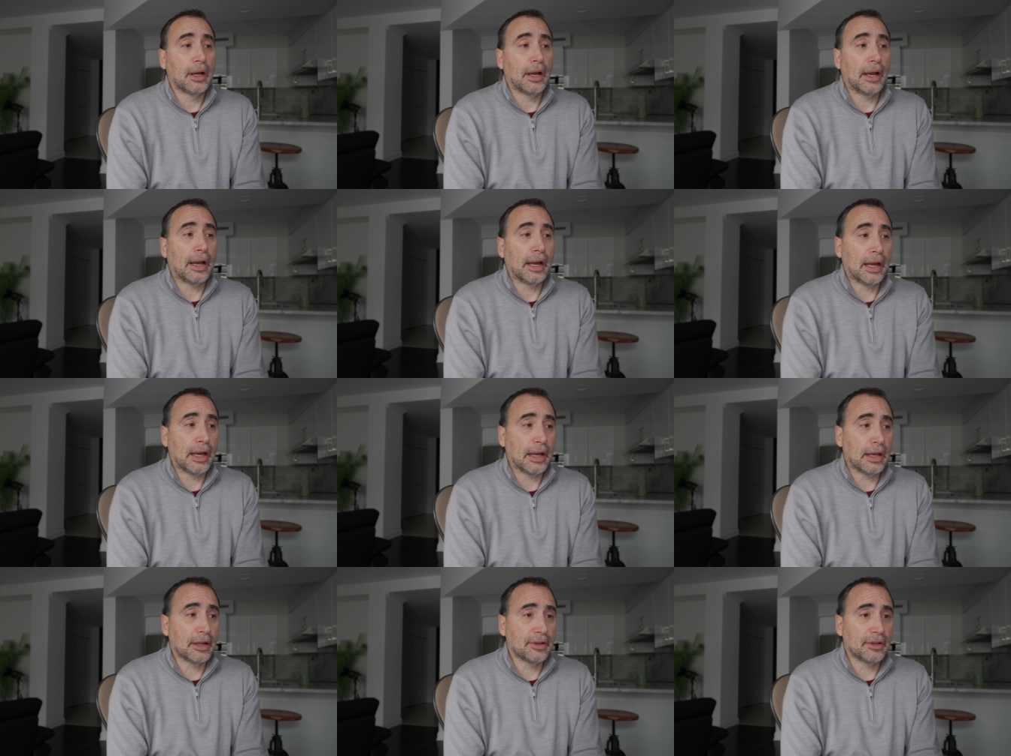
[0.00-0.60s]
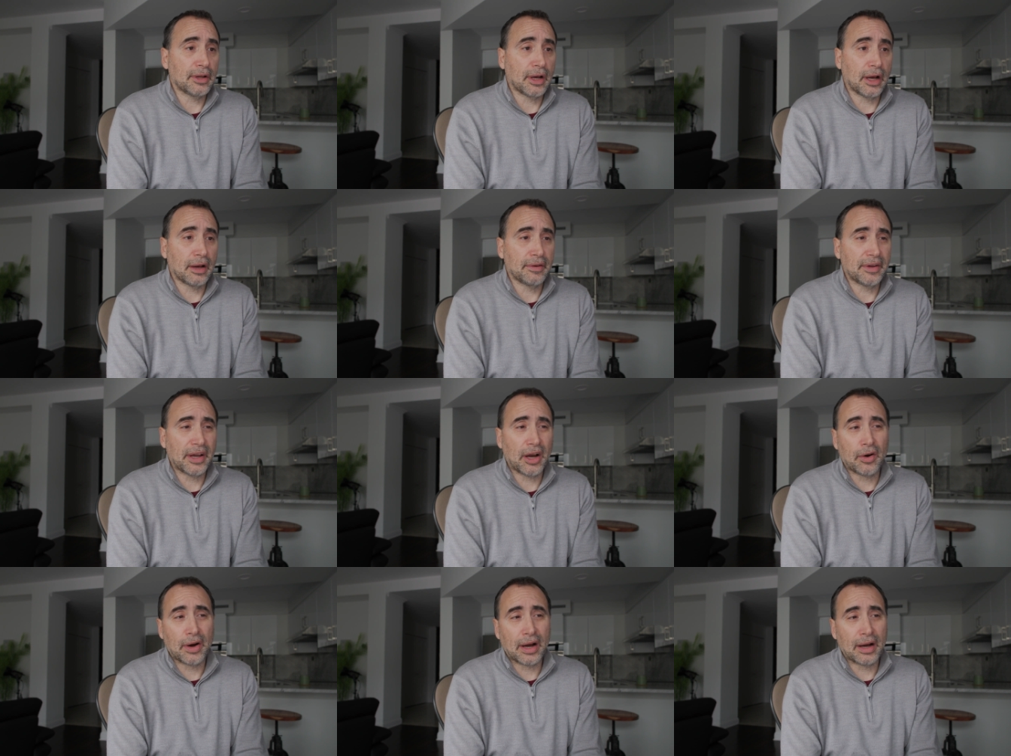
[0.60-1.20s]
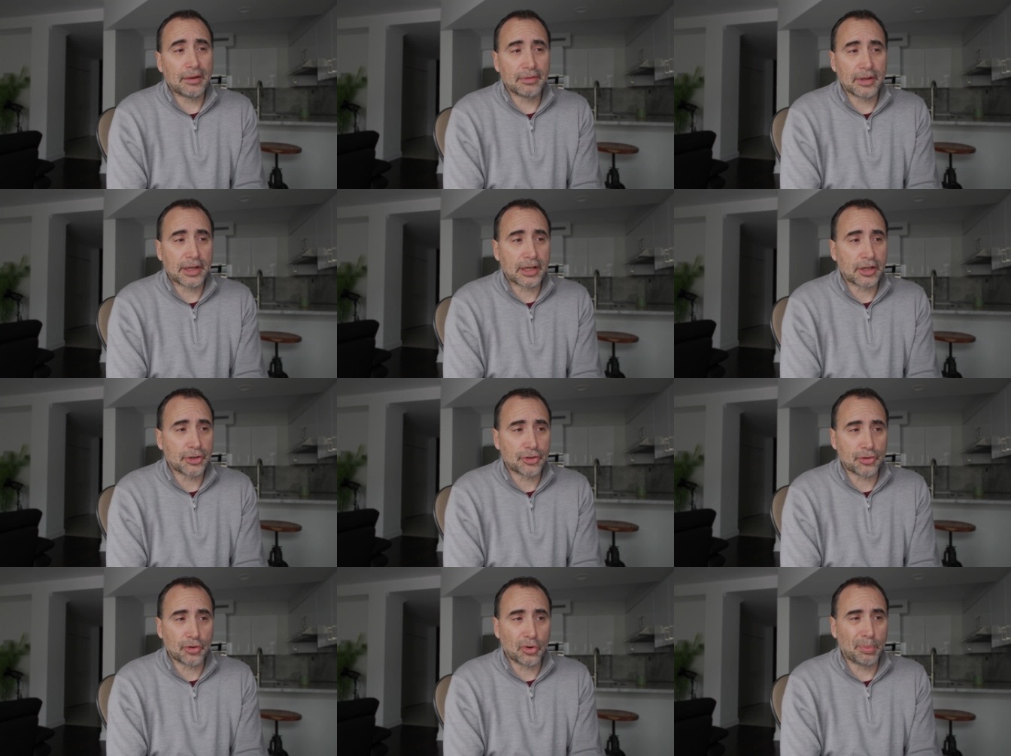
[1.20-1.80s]
And uh, they all have like
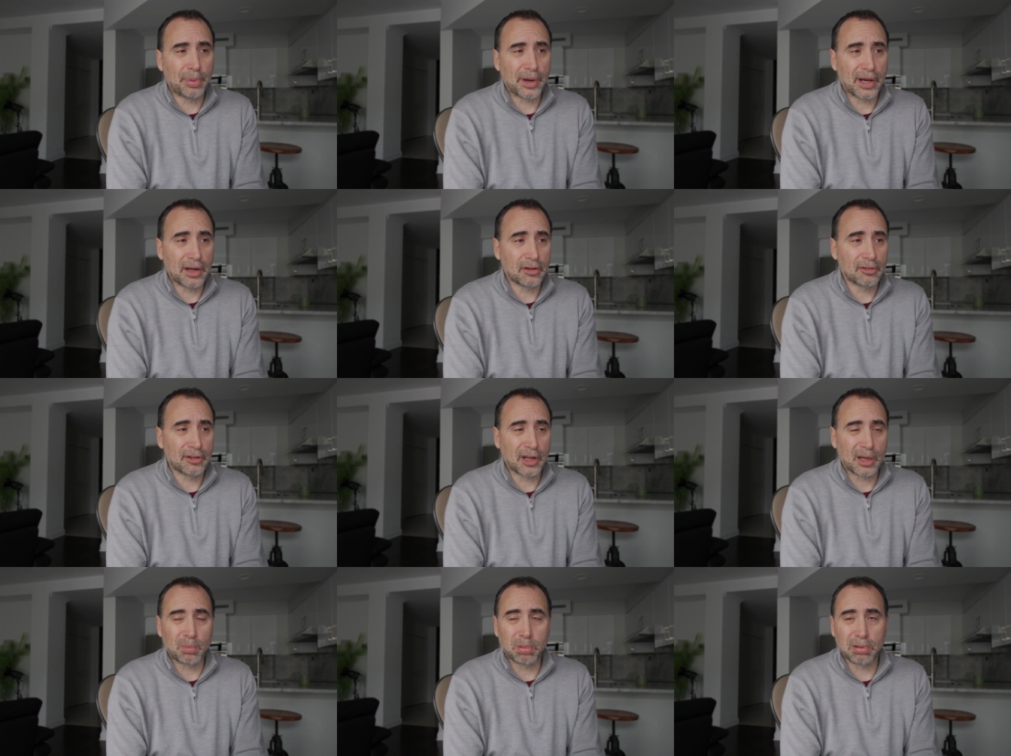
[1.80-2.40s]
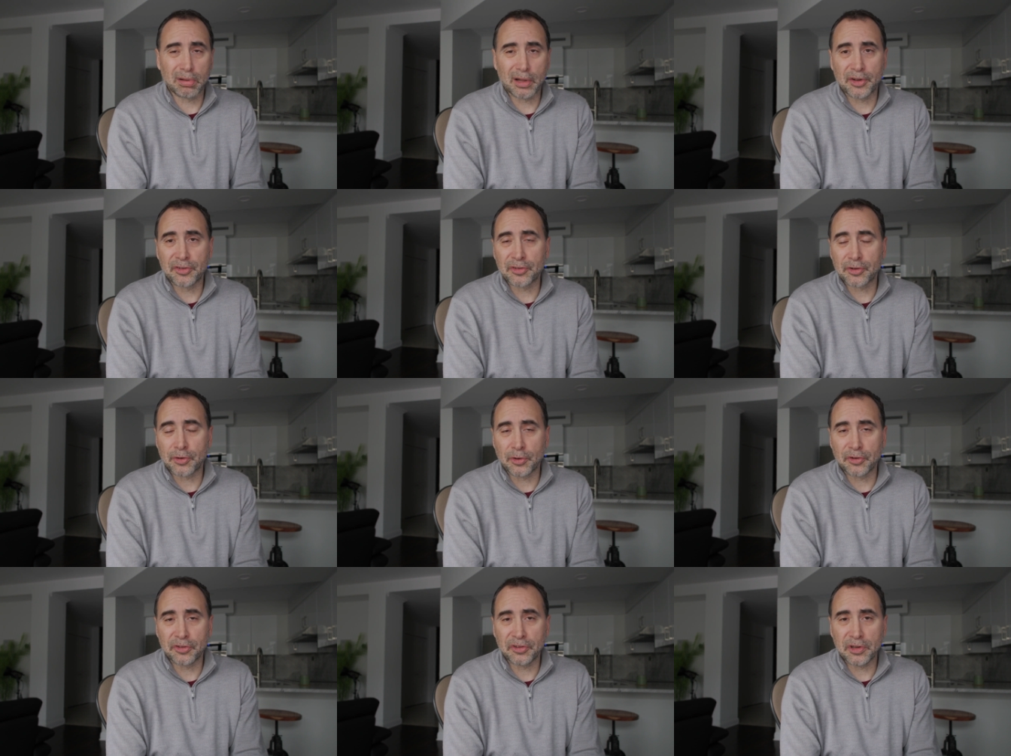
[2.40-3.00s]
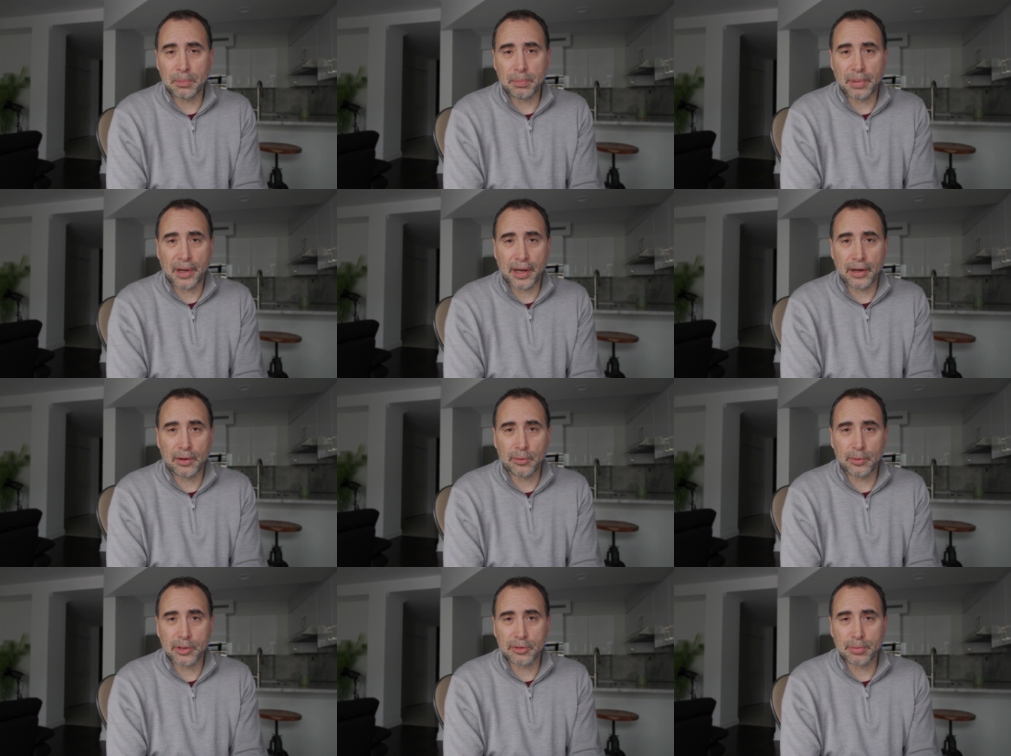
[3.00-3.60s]
control panels like Plesk or
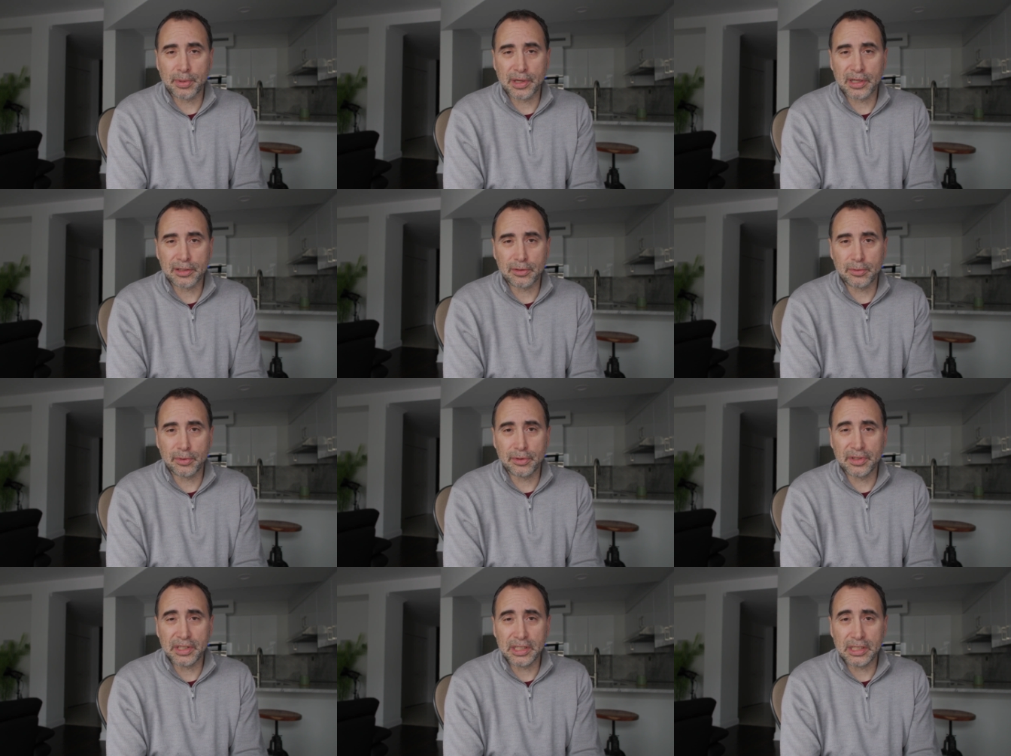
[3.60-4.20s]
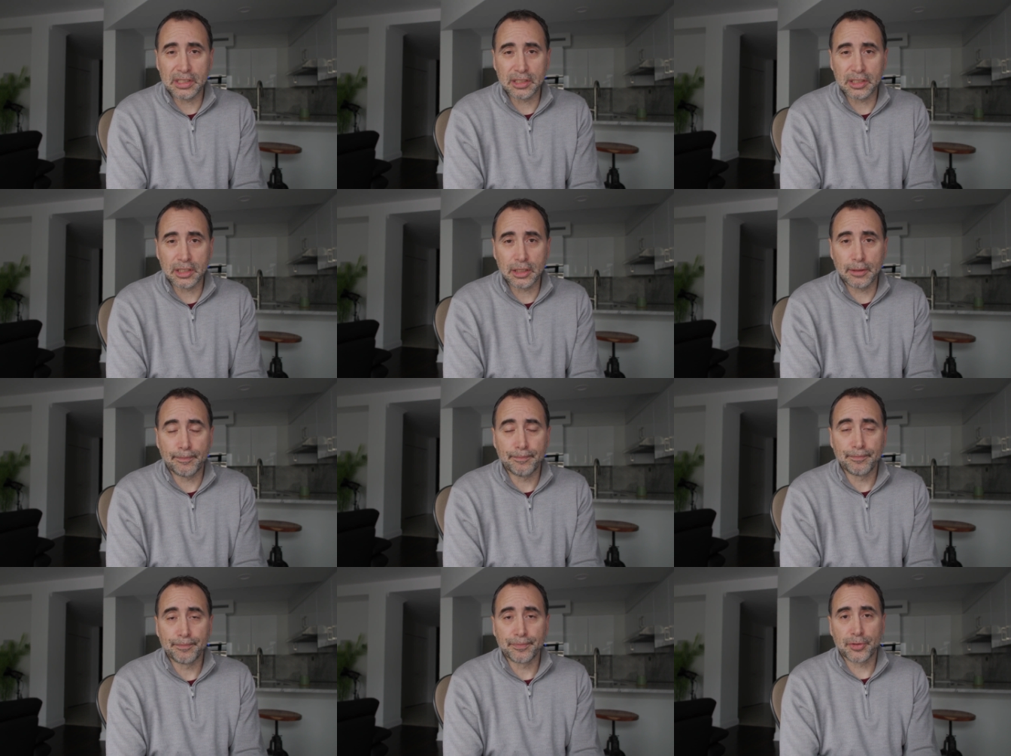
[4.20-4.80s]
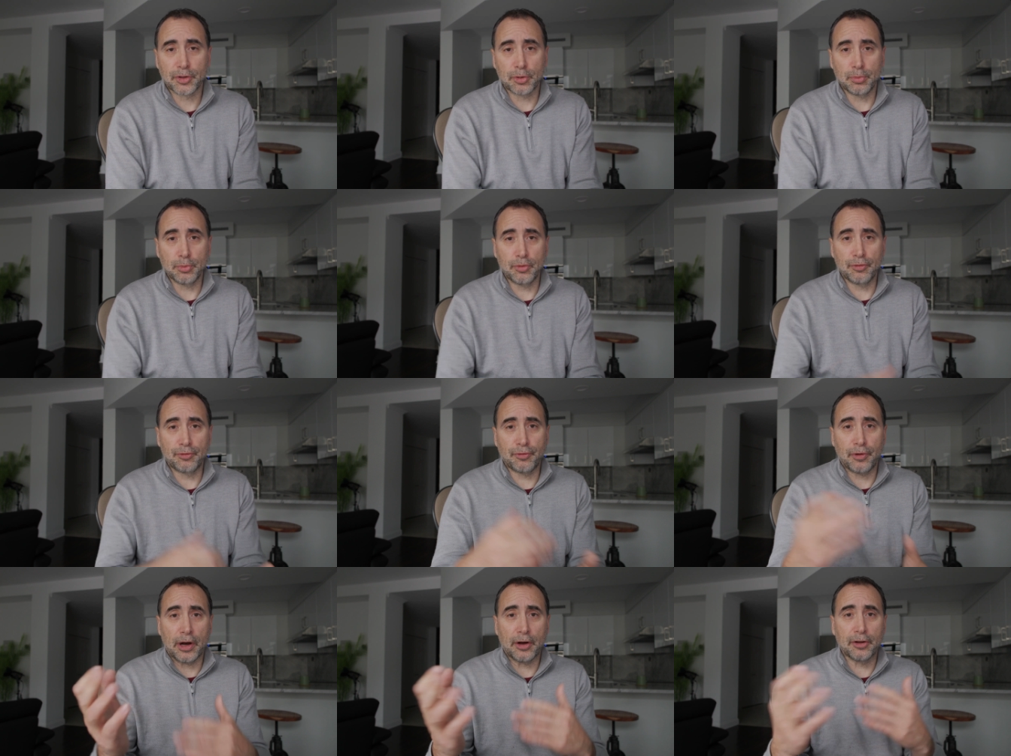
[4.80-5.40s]
cPanel, which makes it really easy to
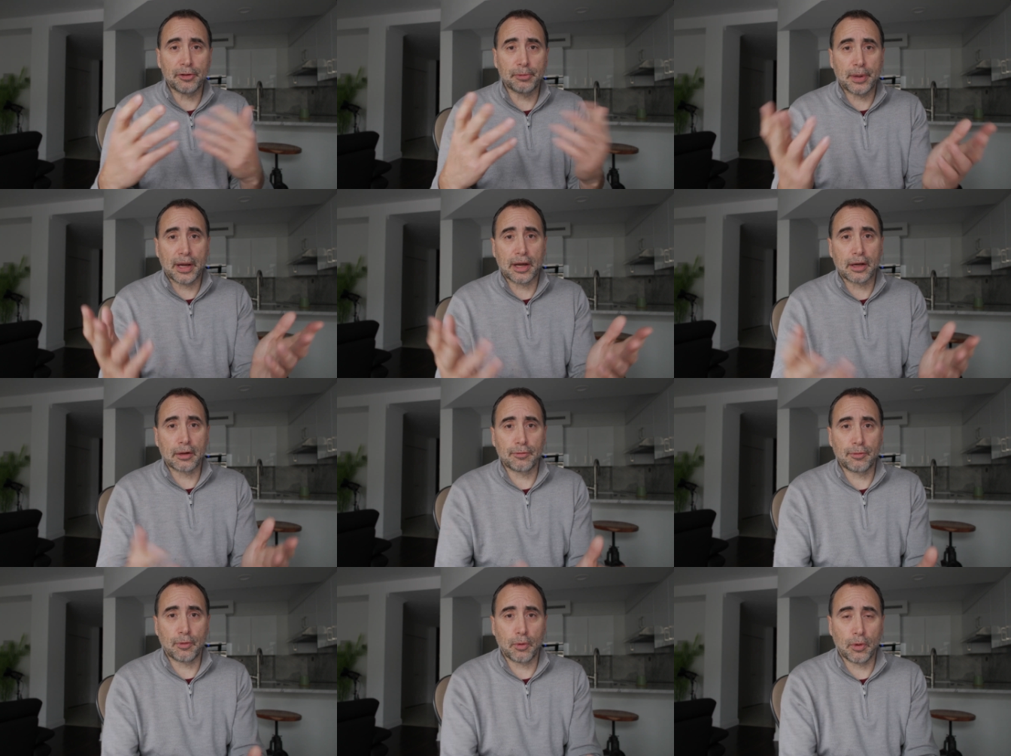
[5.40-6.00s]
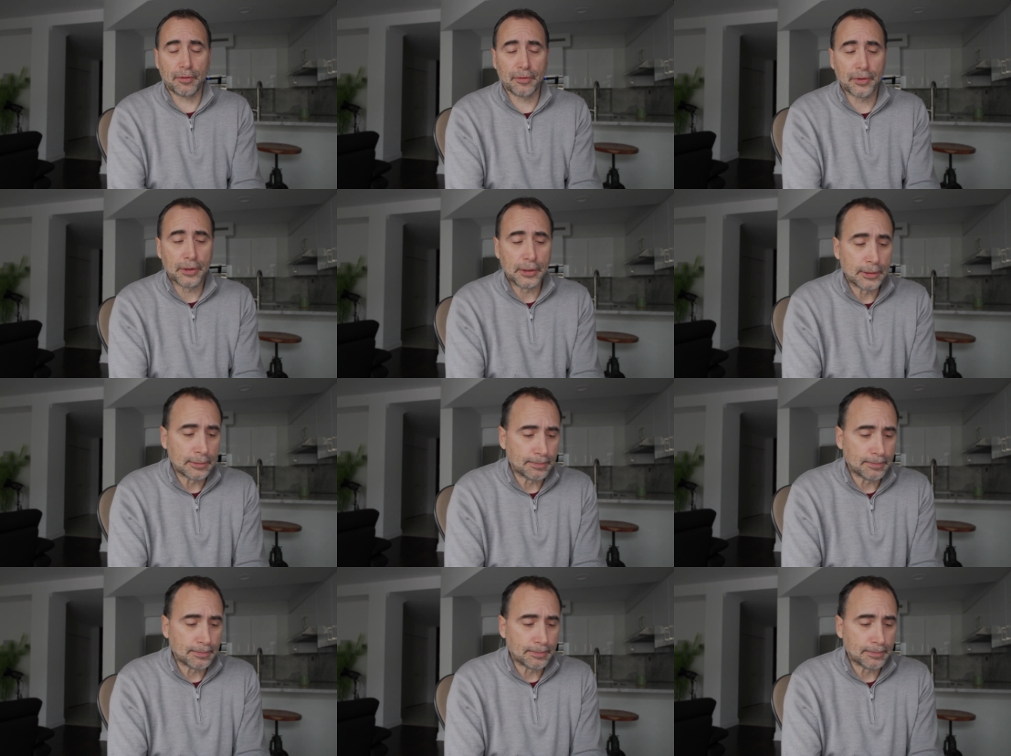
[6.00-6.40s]
move files back and forth.